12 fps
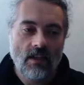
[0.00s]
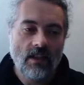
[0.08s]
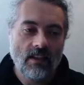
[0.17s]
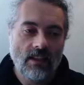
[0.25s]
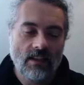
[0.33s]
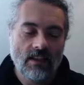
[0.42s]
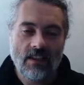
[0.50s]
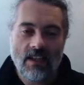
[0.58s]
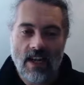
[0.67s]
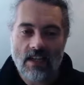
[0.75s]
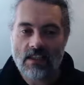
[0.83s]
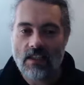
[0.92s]
And then the
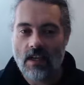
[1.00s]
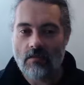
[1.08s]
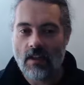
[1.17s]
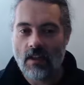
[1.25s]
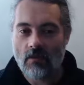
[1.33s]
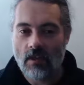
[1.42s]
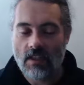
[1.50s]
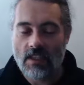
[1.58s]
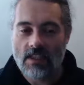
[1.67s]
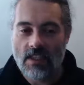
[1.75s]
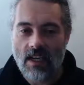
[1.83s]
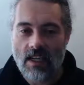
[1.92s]
next time that I run
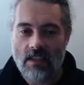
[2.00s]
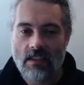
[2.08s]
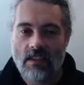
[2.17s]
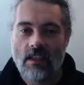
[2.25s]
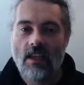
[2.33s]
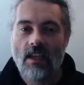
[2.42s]
this test,